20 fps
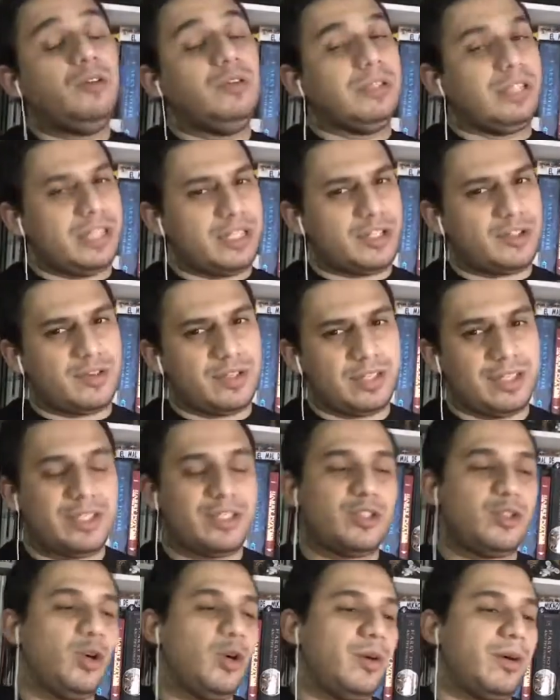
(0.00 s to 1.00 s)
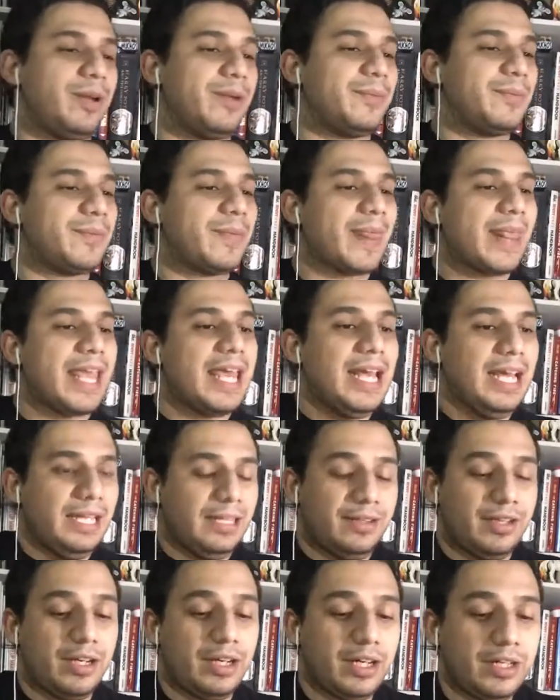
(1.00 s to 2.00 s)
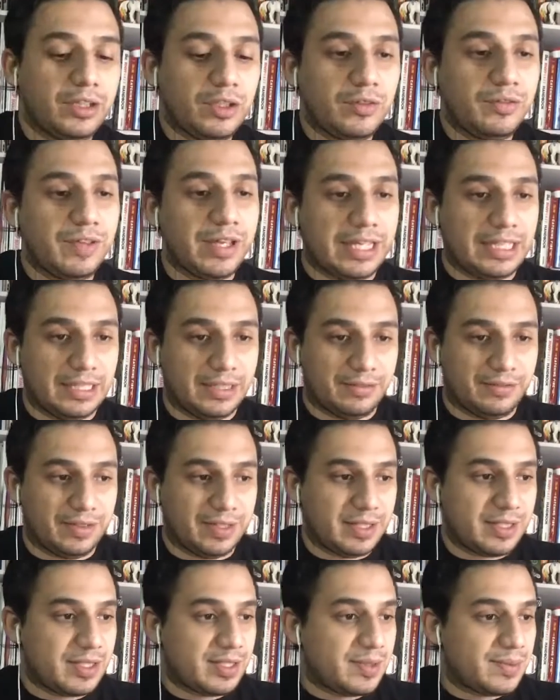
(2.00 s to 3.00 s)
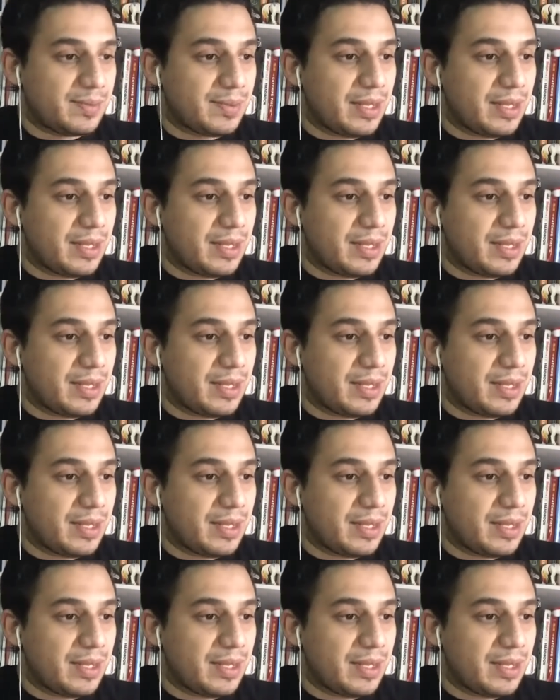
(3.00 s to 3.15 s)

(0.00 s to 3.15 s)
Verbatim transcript: let's read the story the art of elephants